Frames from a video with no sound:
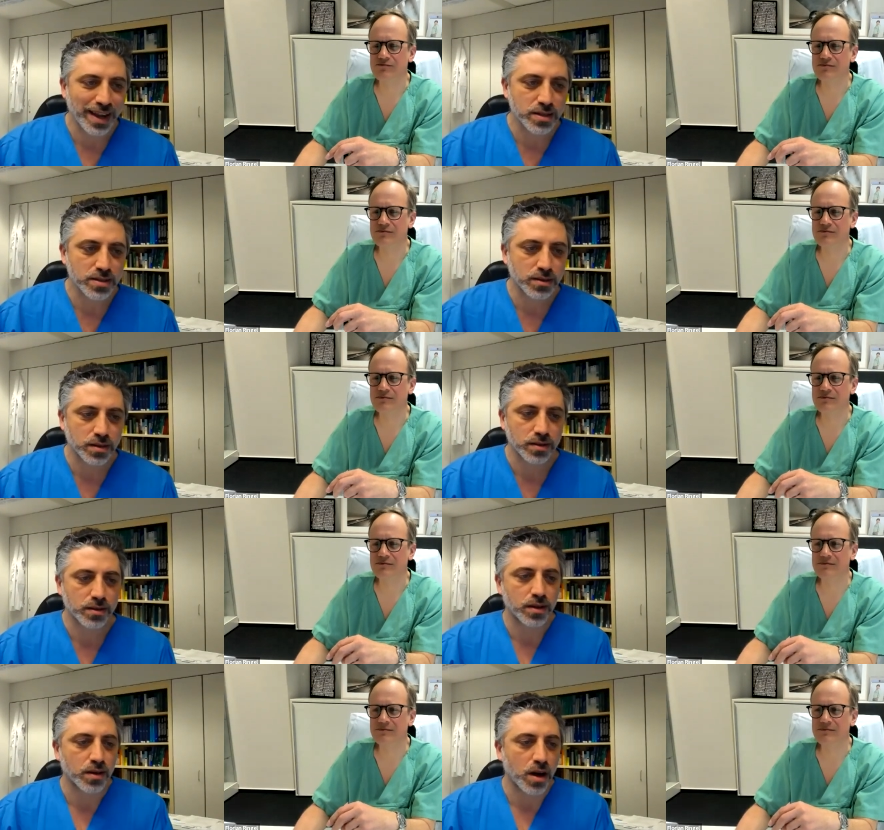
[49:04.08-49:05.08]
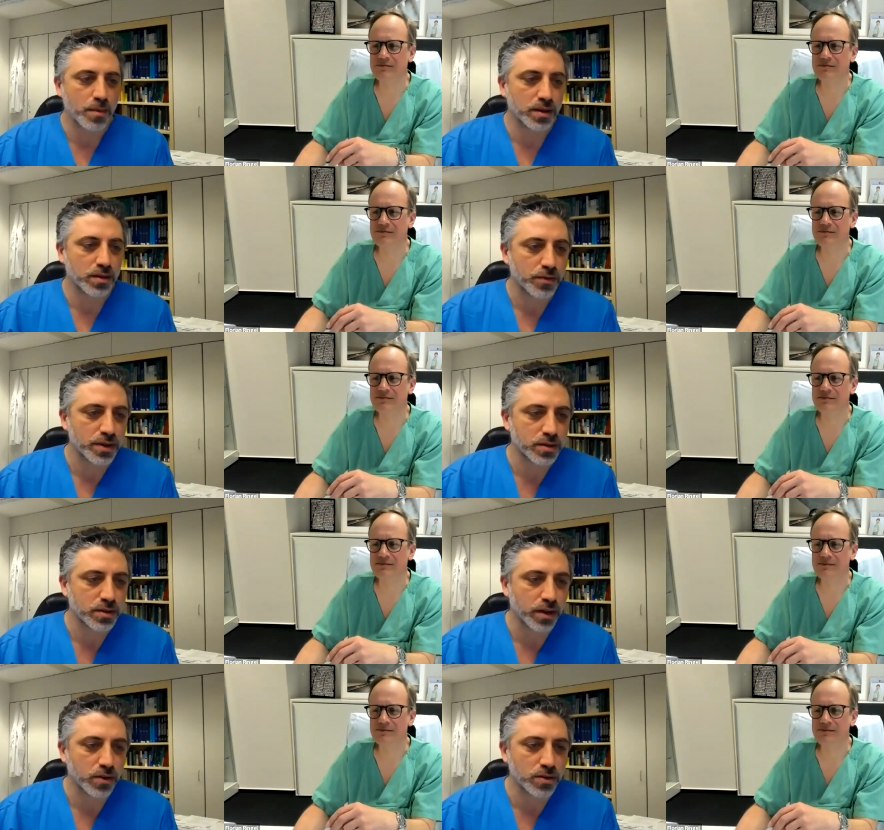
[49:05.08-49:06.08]
Speaker 1: last comment.
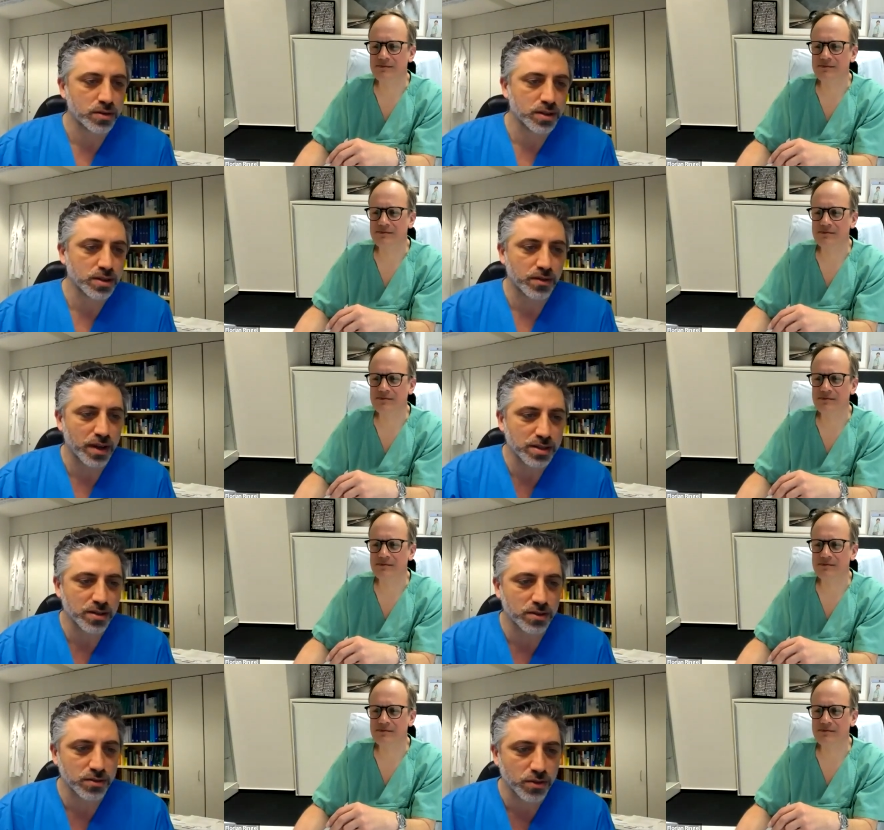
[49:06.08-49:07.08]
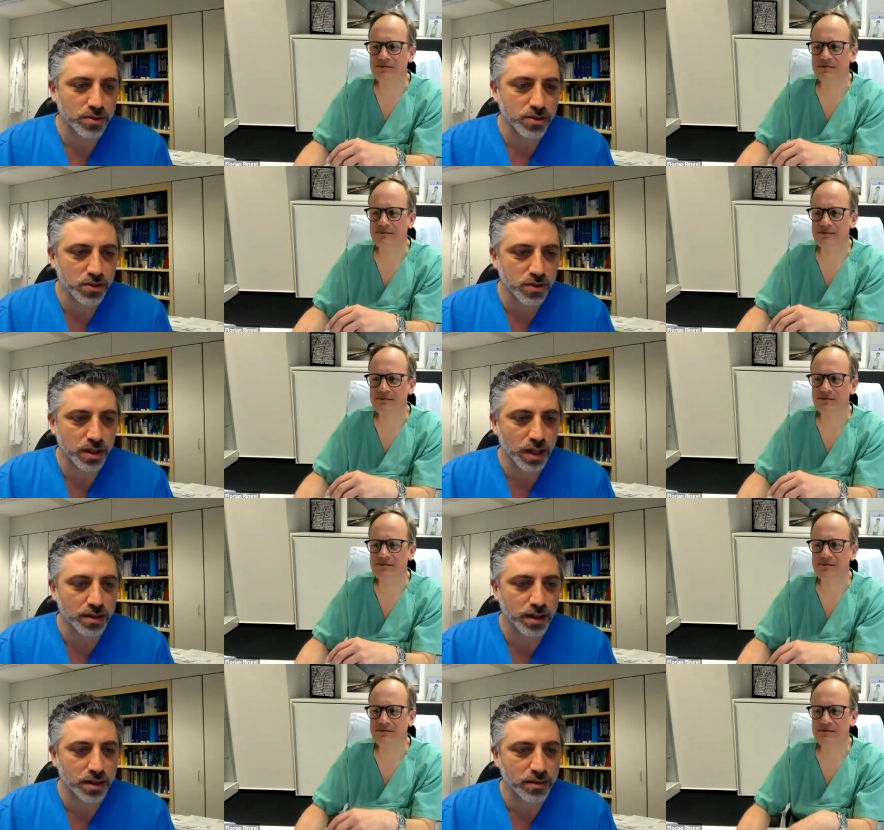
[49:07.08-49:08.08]
Vajkoczy is a vascular neurosurgeon
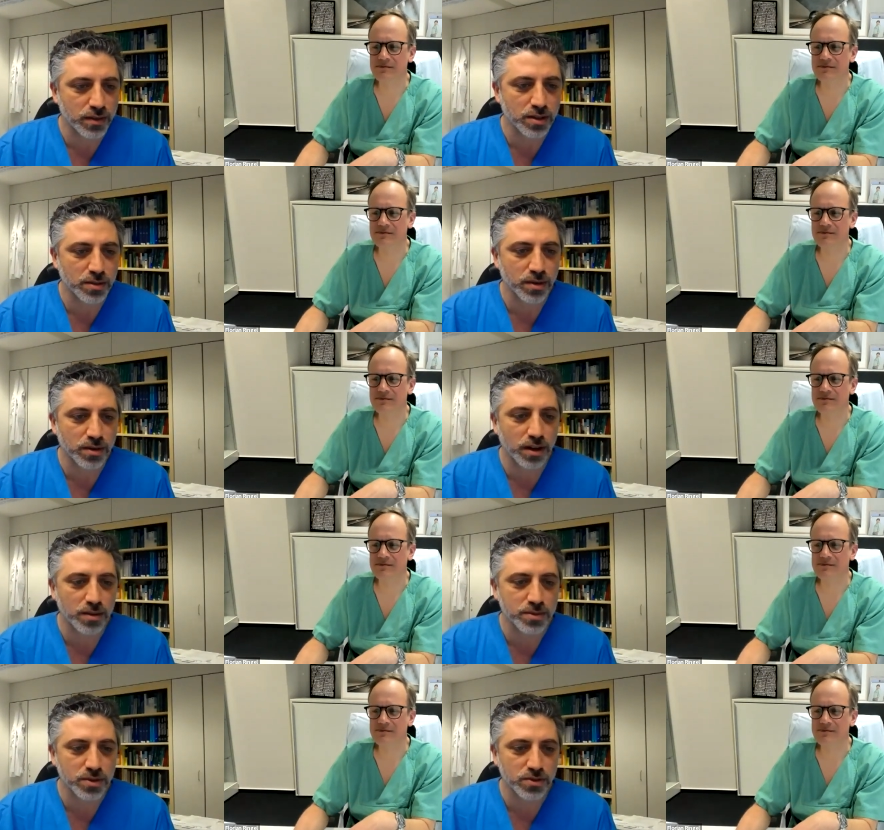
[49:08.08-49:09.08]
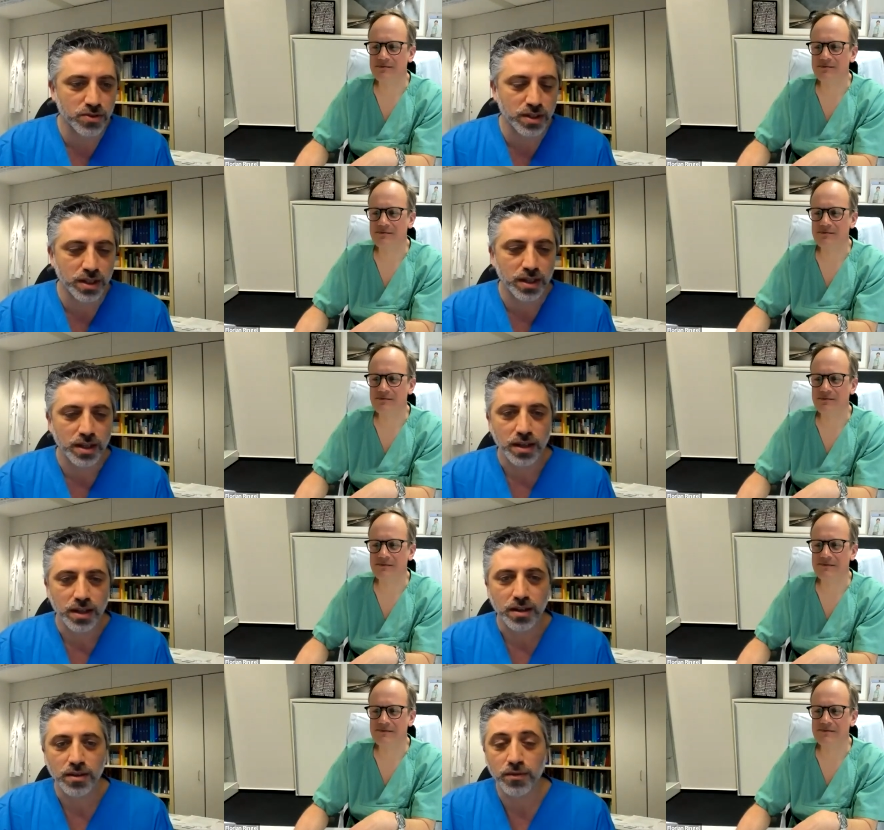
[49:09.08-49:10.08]
and not vertebral column surgery.
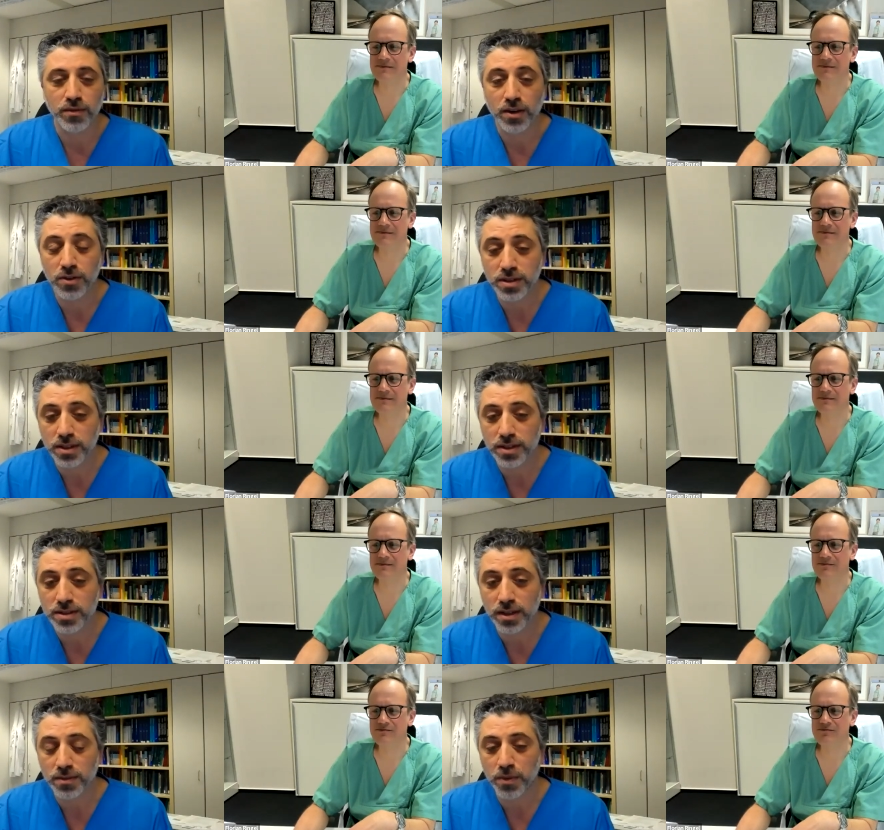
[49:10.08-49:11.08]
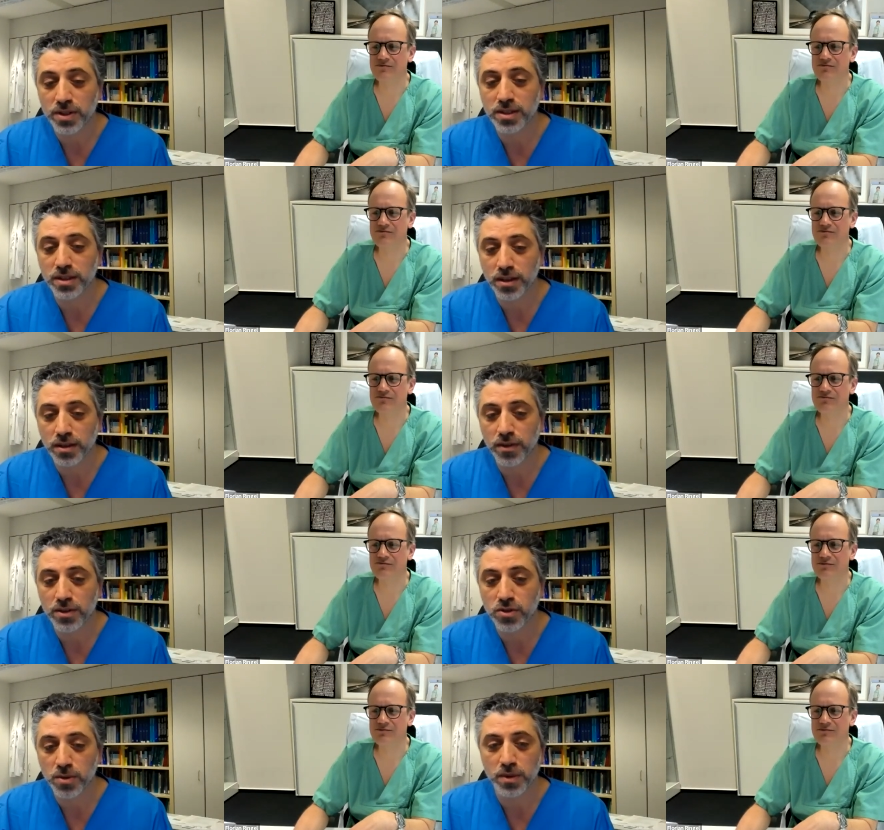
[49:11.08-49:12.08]
Vajkoczy is the president of
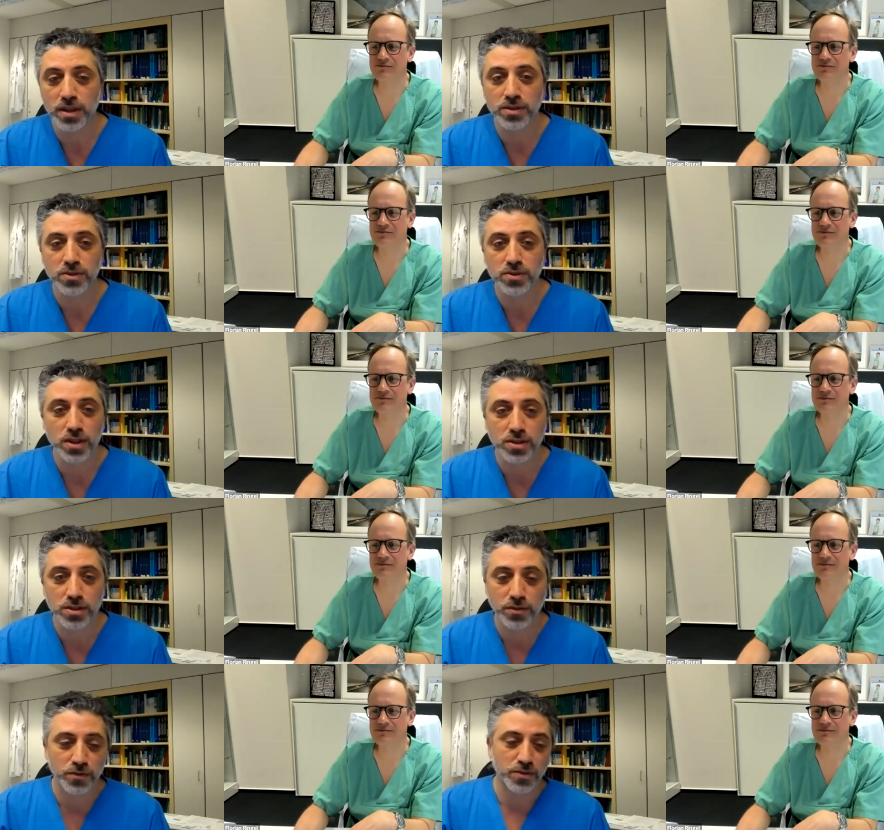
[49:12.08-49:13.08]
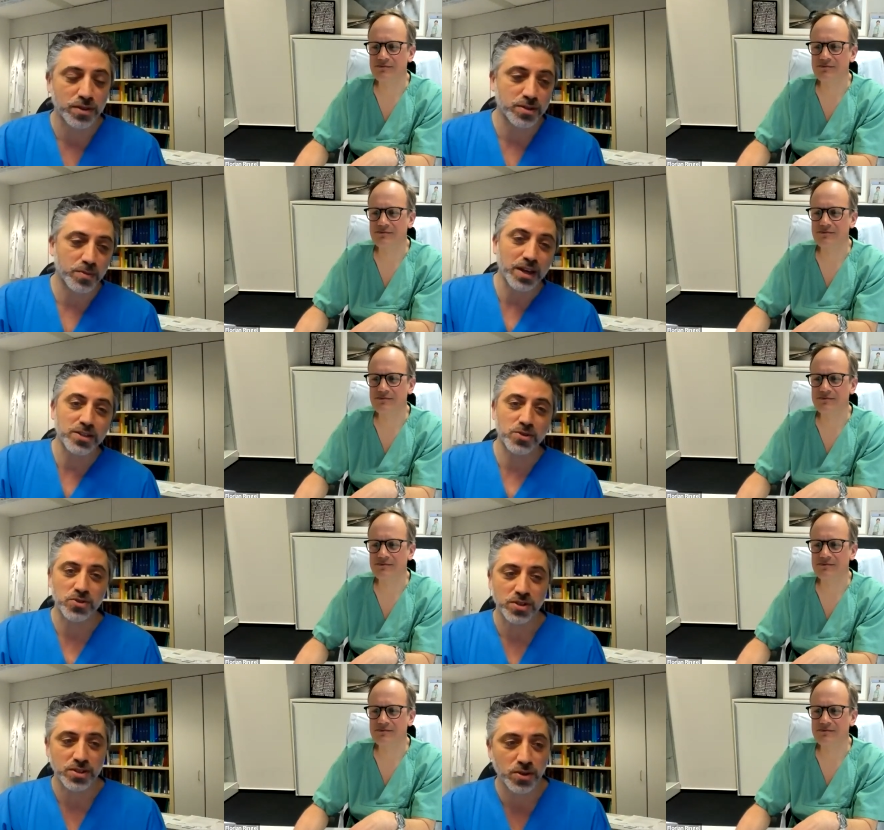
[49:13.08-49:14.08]
the German Association of Spine
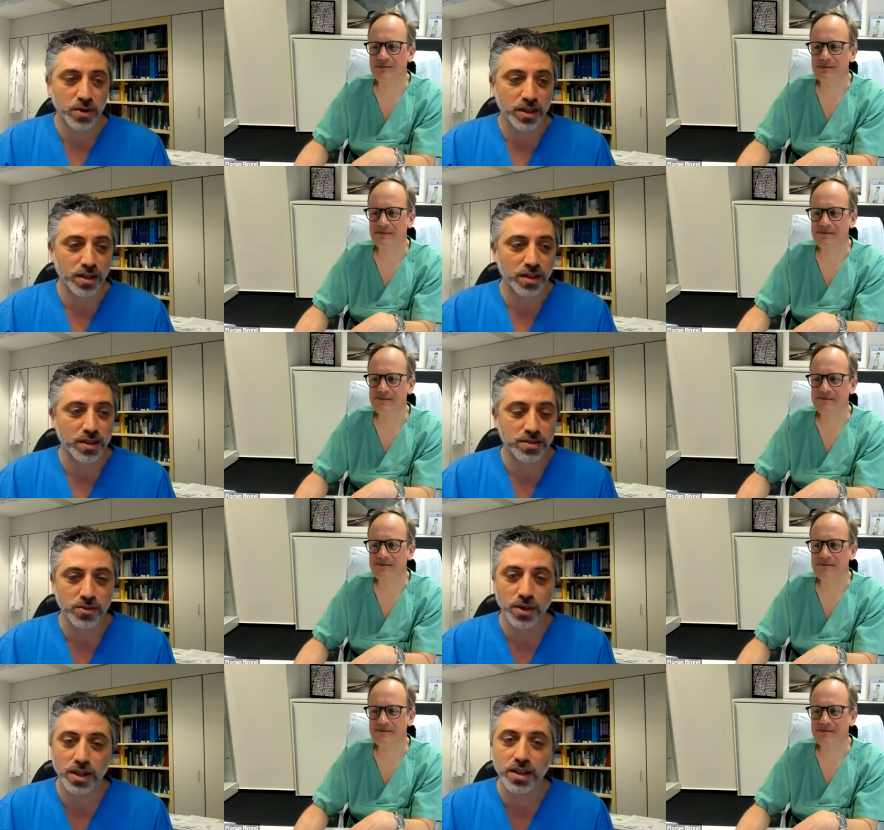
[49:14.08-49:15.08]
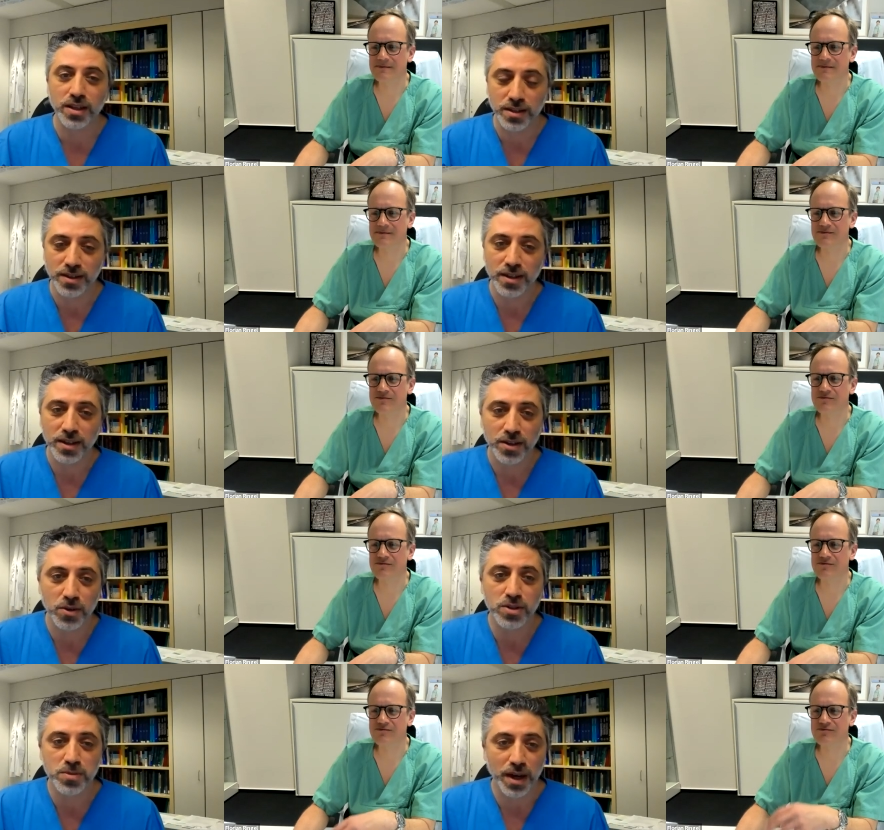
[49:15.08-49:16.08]
Surgery. So he, he's a really
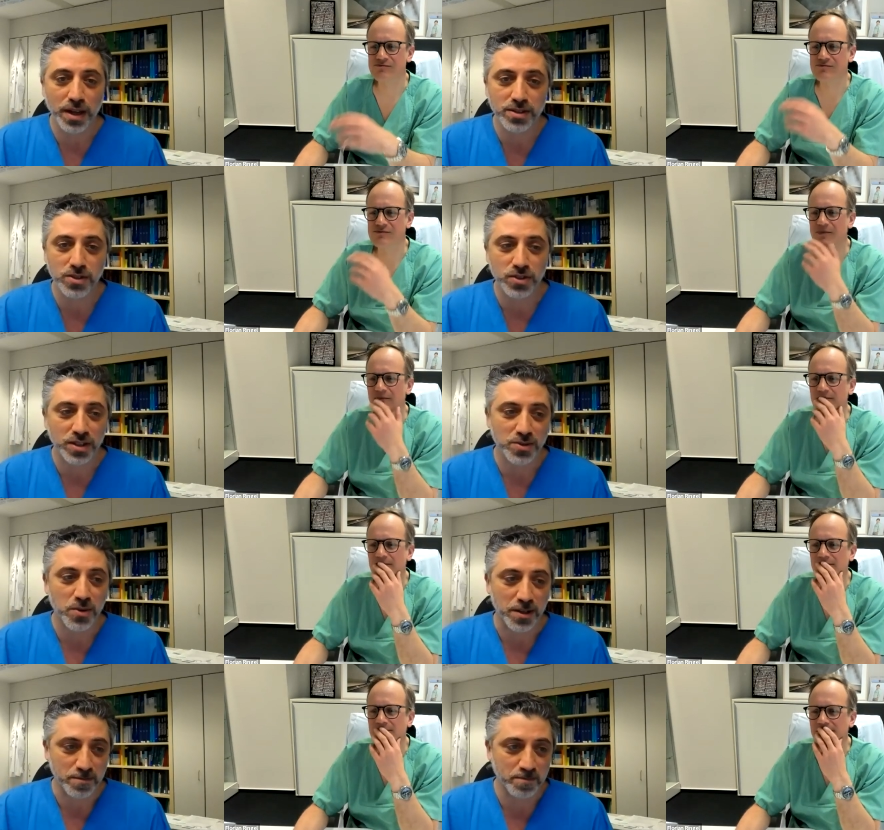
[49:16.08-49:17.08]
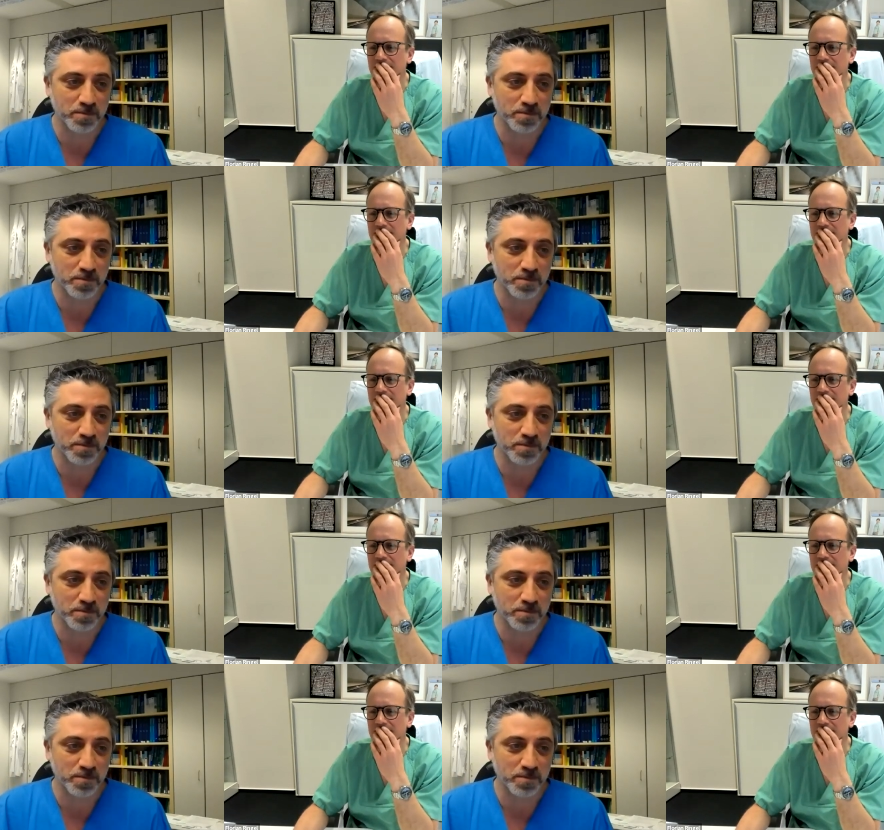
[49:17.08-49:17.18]
good spine surgeon as well.